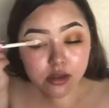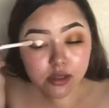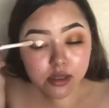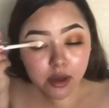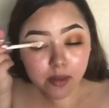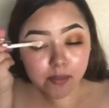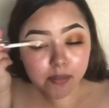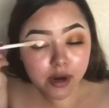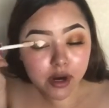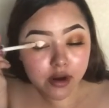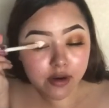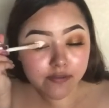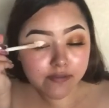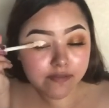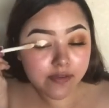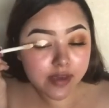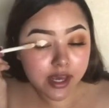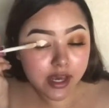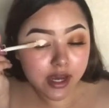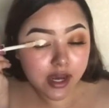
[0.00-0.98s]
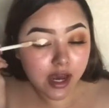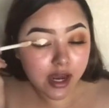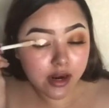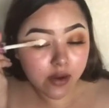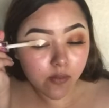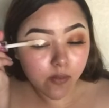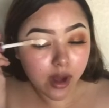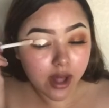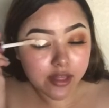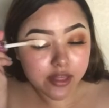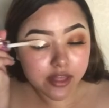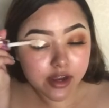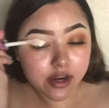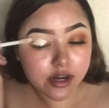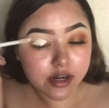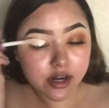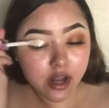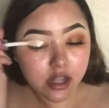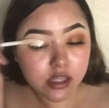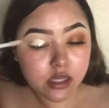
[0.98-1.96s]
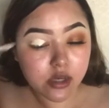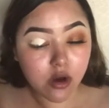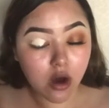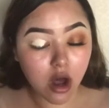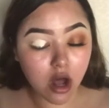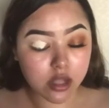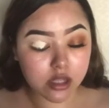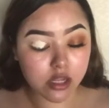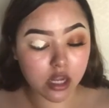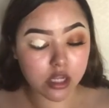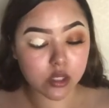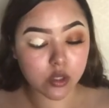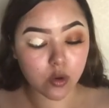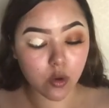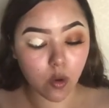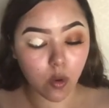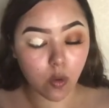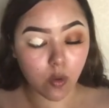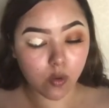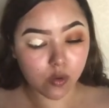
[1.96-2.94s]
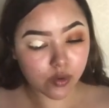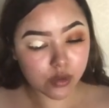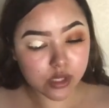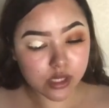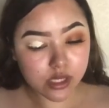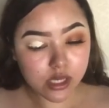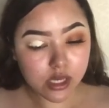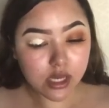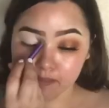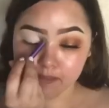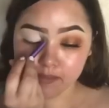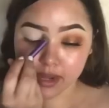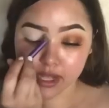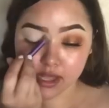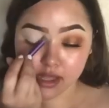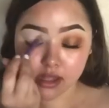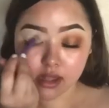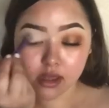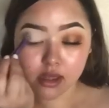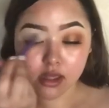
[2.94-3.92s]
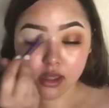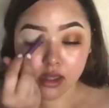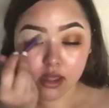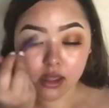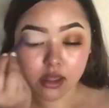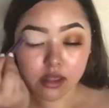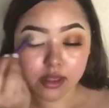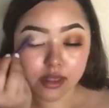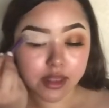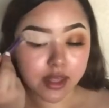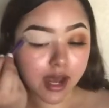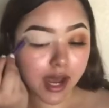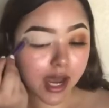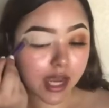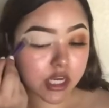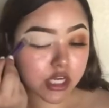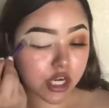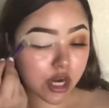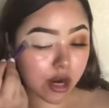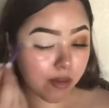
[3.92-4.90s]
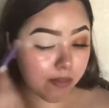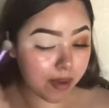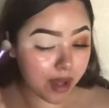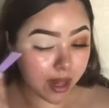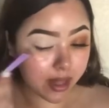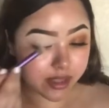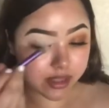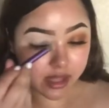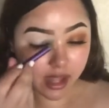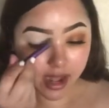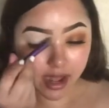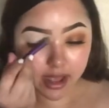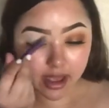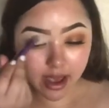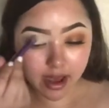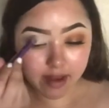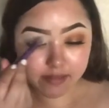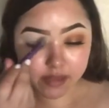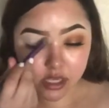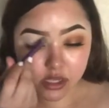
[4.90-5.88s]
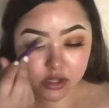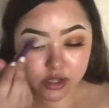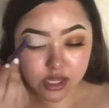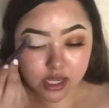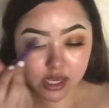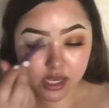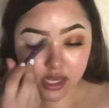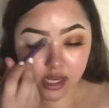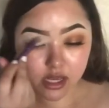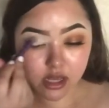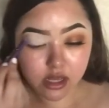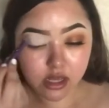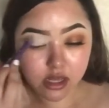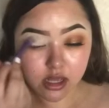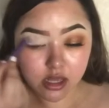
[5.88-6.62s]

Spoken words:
the perfect kind of weather, not too hot, not too cold. But the eyeshadow palette that I am using